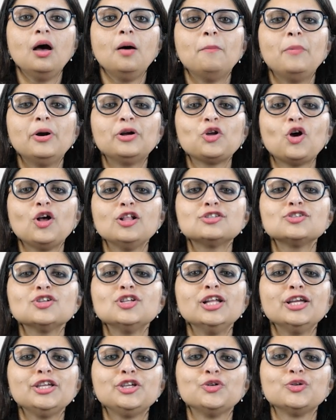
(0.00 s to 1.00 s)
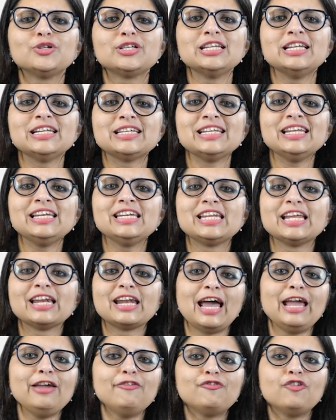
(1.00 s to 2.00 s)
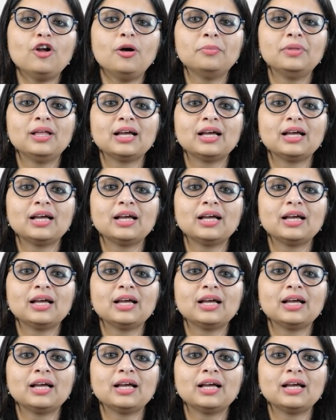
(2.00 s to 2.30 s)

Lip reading: but also the utility derived from